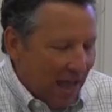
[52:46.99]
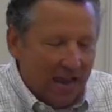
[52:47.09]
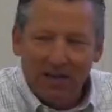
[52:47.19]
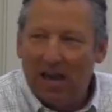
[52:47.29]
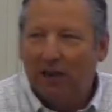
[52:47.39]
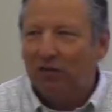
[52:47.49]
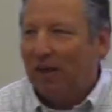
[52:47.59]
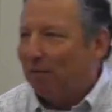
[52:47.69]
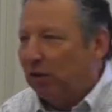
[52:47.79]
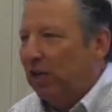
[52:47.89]
and yet at
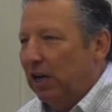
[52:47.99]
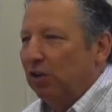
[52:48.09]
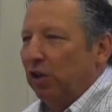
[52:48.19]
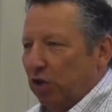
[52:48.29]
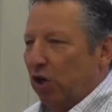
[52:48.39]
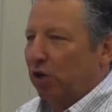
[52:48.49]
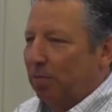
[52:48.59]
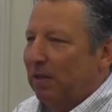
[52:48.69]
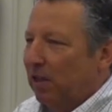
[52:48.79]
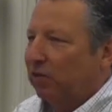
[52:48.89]
17 in the church
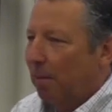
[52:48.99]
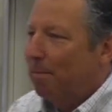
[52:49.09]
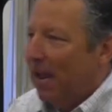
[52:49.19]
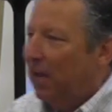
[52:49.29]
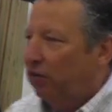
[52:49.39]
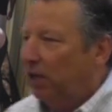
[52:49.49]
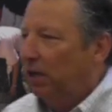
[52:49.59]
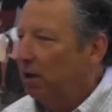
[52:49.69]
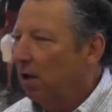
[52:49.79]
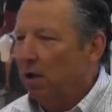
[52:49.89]
be this
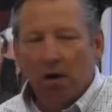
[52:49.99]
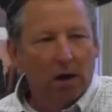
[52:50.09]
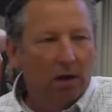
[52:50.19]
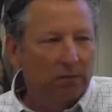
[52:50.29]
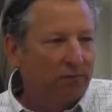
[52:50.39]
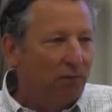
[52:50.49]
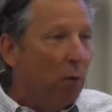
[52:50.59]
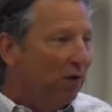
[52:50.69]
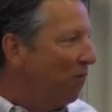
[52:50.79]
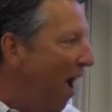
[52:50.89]
amazing
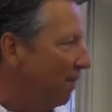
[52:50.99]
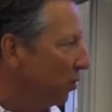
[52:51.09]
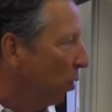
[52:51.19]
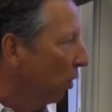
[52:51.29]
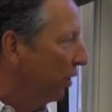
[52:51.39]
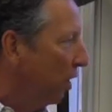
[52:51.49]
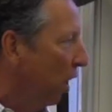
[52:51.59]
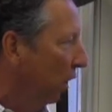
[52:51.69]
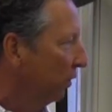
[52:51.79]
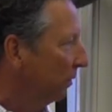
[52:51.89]
45 uh, year old
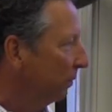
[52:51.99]
adult.